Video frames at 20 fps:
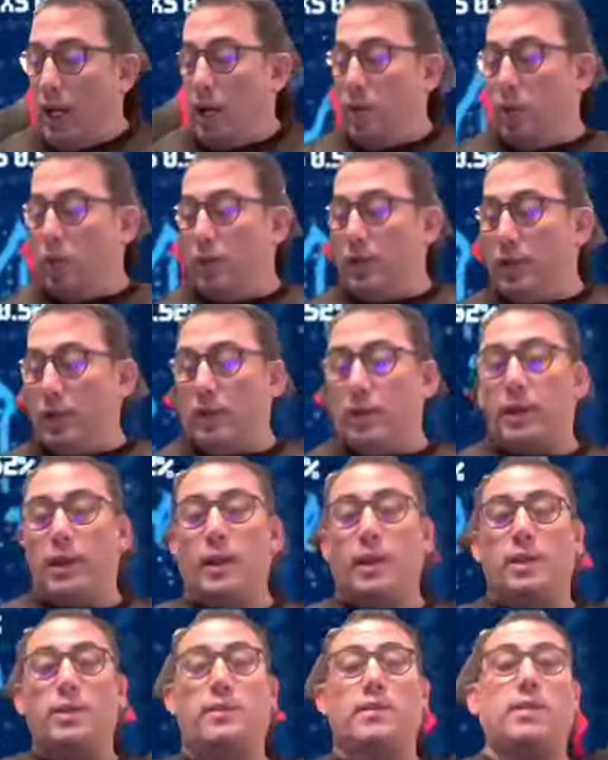on the other
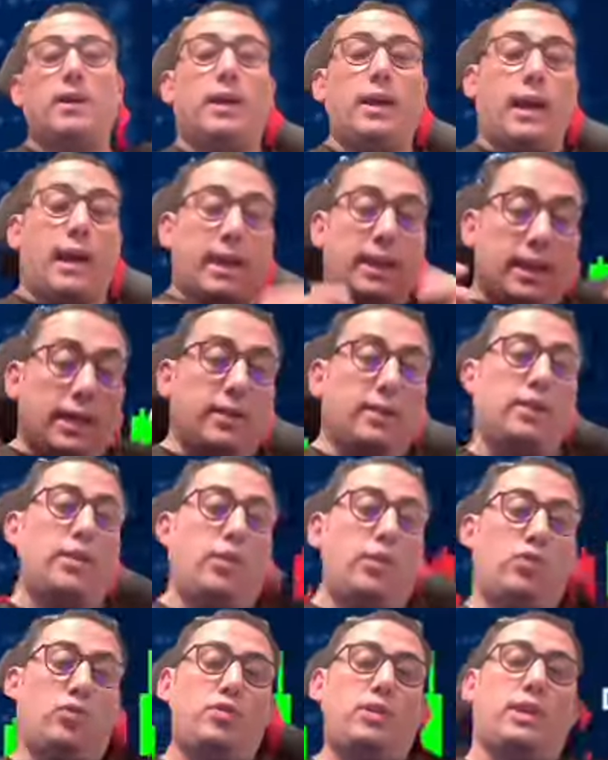hand another
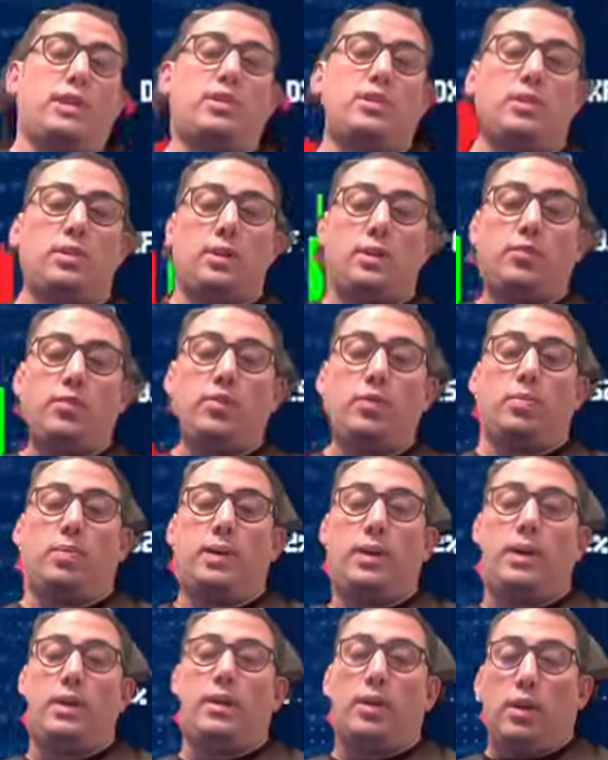new section it will
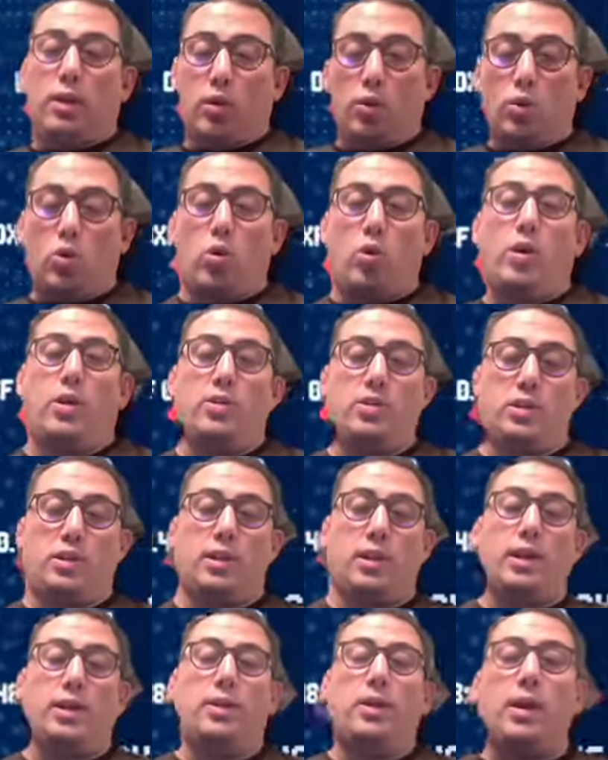be
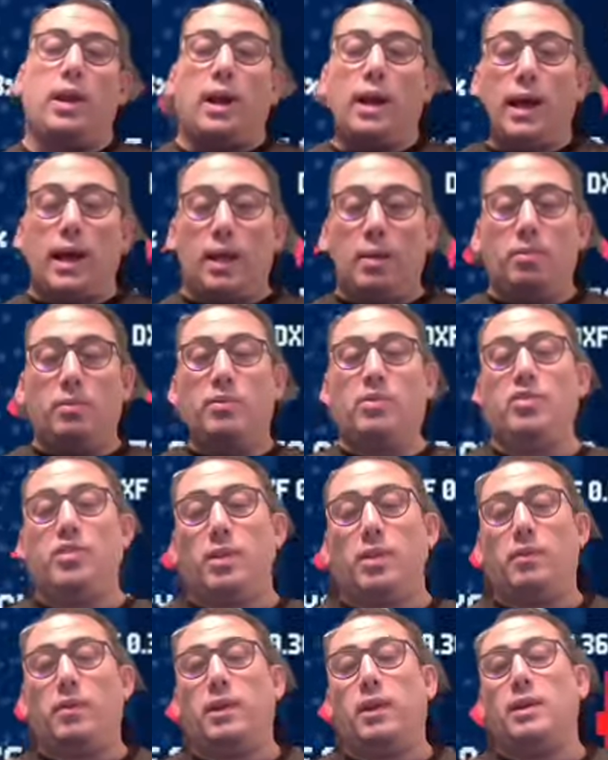questionnaire I am
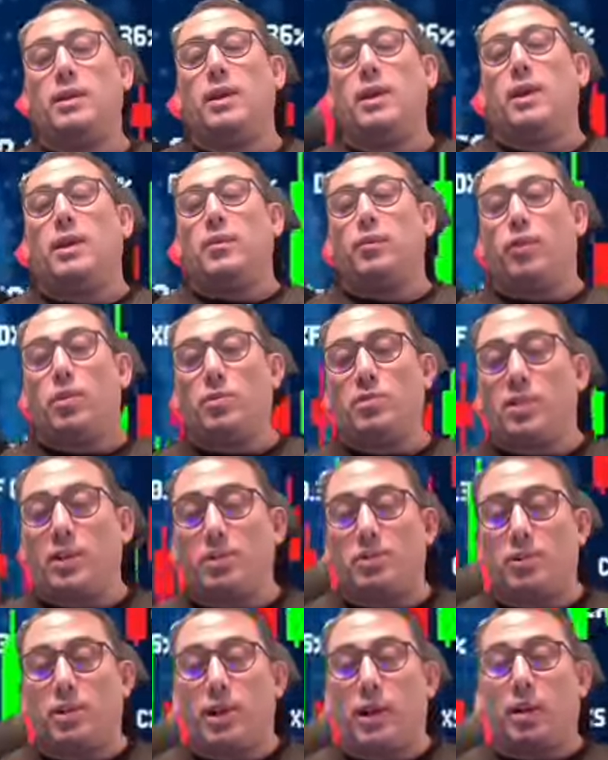receiving from
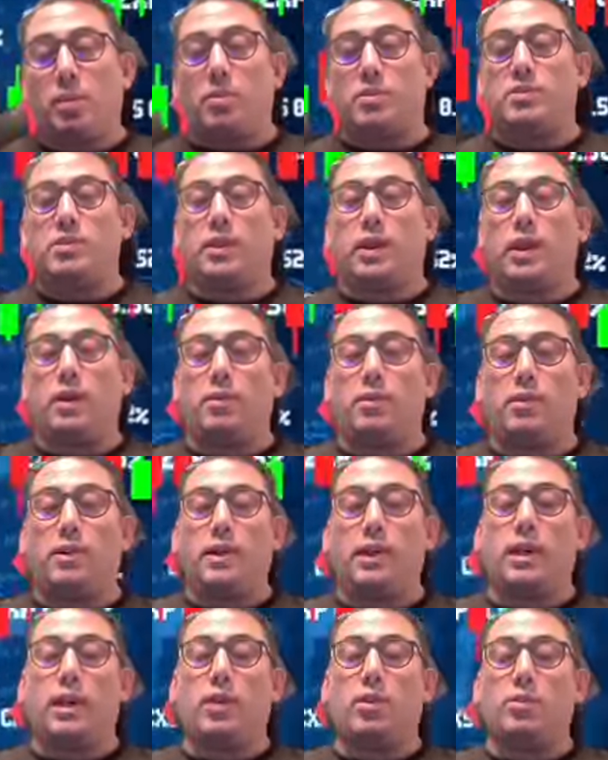subscribers every
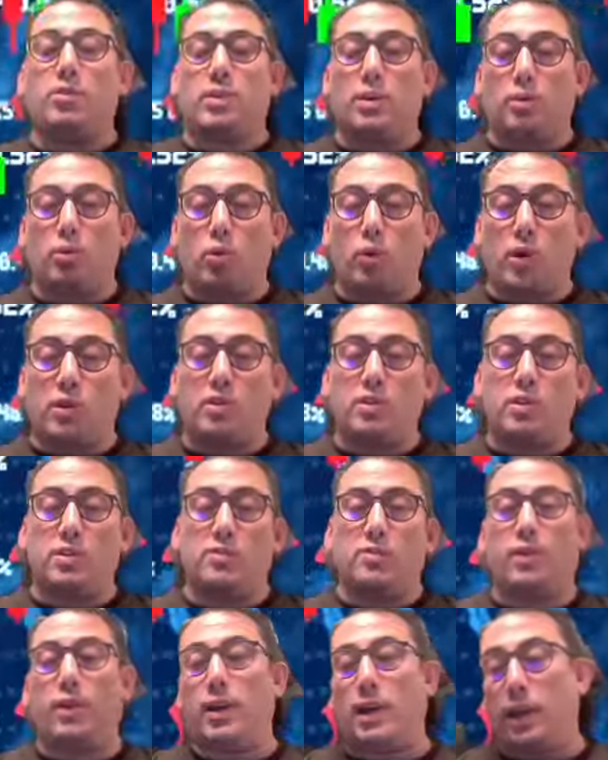day some
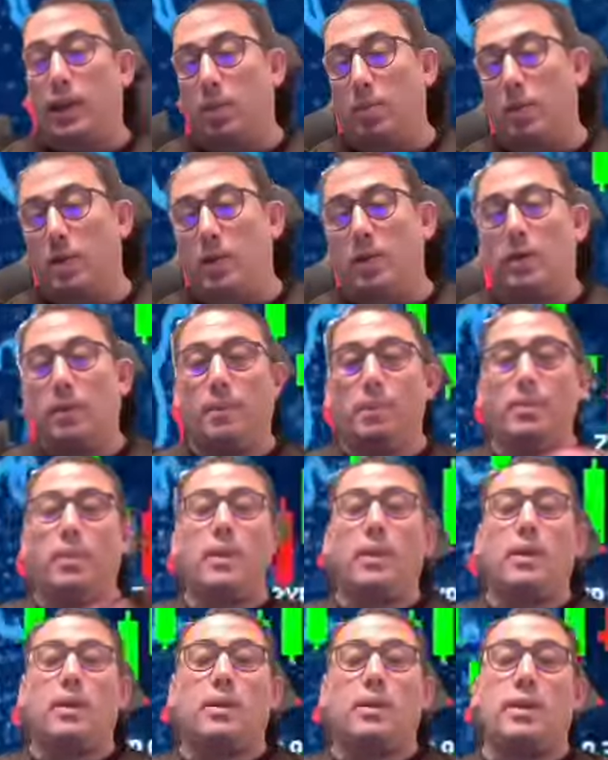questions via email
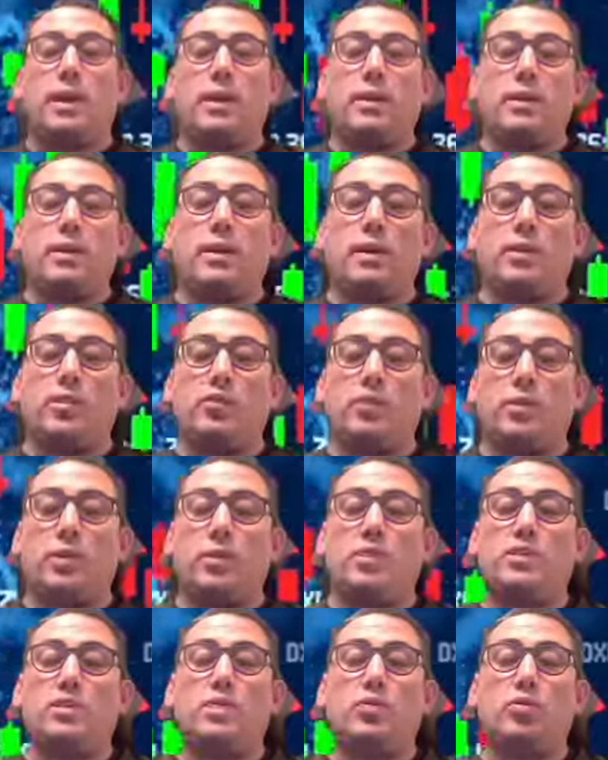then that's the
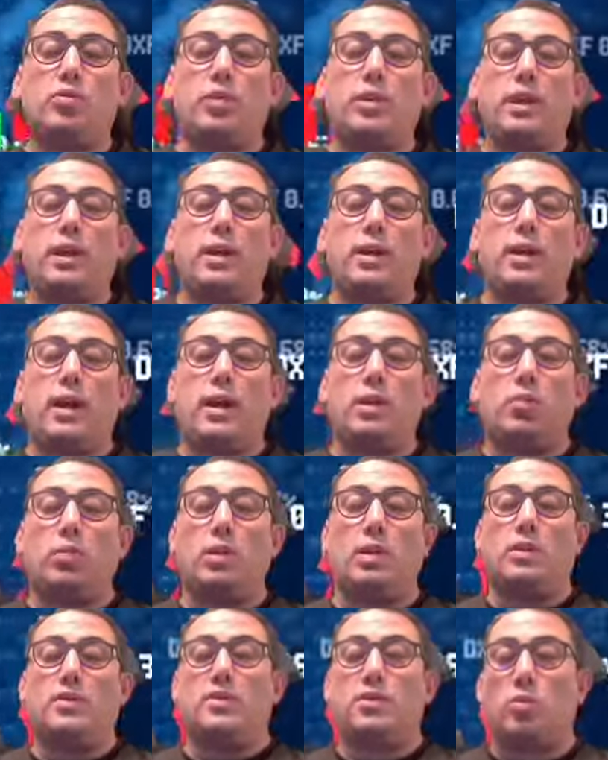reason today I
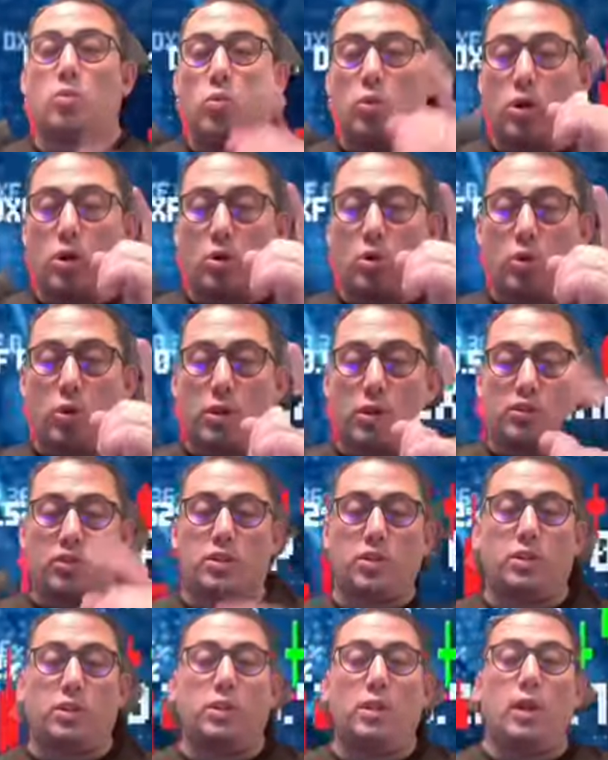will answer one
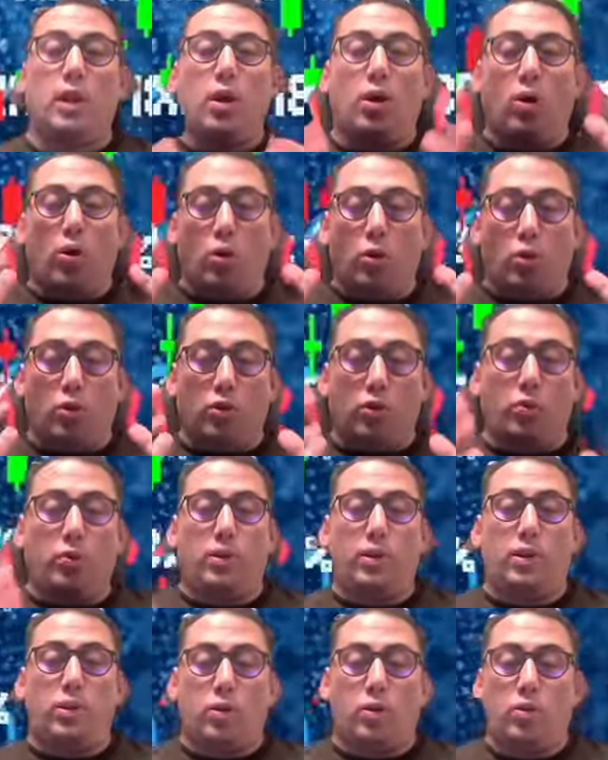question on the
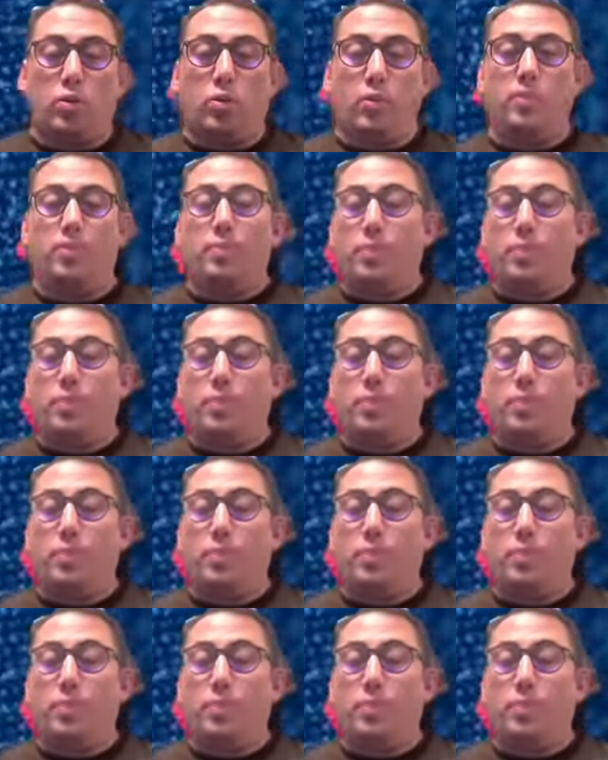video.